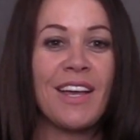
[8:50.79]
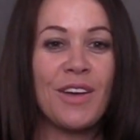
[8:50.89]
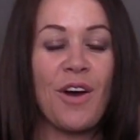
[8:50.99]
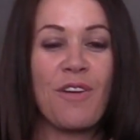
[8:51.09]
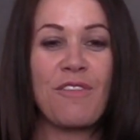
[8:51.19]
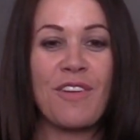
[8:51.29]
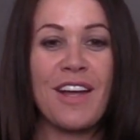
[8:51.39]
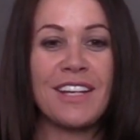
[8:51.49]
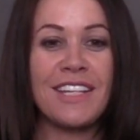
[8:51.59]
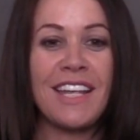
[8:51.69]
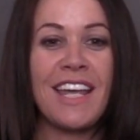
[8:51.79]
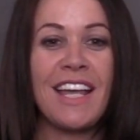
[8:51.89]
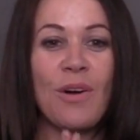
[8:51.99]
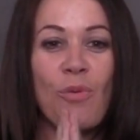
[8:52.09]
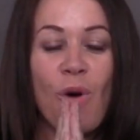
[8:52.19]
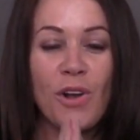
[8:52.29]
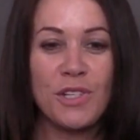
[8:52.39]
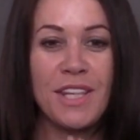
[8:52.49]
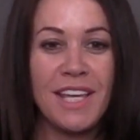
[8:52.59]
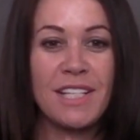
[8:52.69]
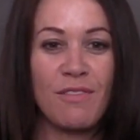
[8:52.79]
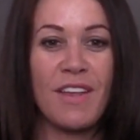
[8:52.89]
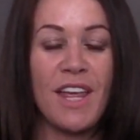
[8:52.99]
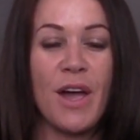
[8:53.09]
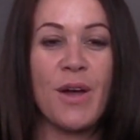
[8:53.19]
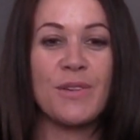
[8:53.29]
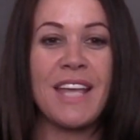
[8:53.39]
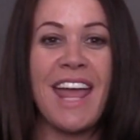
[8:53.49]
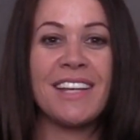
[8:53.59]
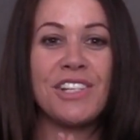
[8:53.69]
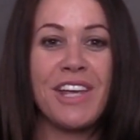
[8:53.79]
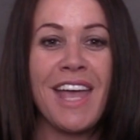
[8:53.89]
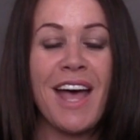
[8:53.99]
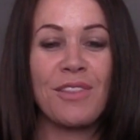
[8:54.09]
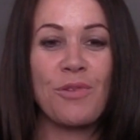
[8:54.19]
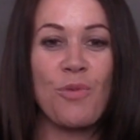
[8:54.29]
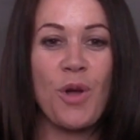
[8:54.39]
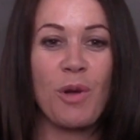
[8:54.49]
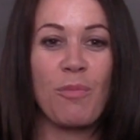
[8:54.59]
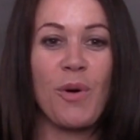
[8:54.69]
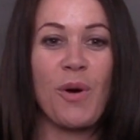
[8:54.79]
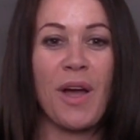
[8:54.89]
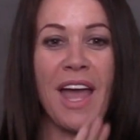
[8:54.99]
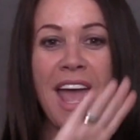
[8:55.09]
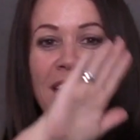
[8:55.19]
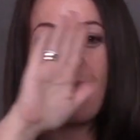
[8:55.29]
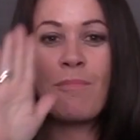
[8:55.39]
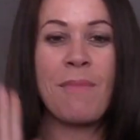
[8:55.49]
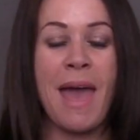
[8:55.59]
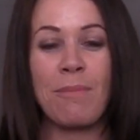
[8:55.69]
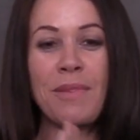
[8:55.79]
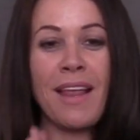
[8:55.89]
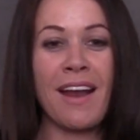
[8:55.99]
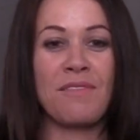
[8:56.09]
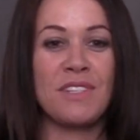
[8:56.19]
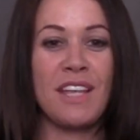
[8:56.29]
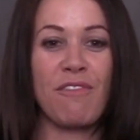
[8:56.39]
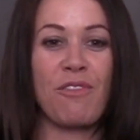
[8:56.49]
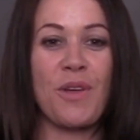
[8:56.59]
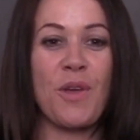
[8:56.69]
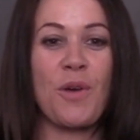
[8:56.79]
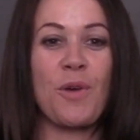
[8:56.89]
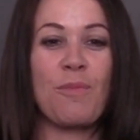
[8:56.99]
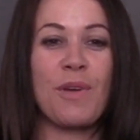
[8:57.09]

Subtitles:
Go for it. Watch these videos and check out the workbook and the map that I've set for you,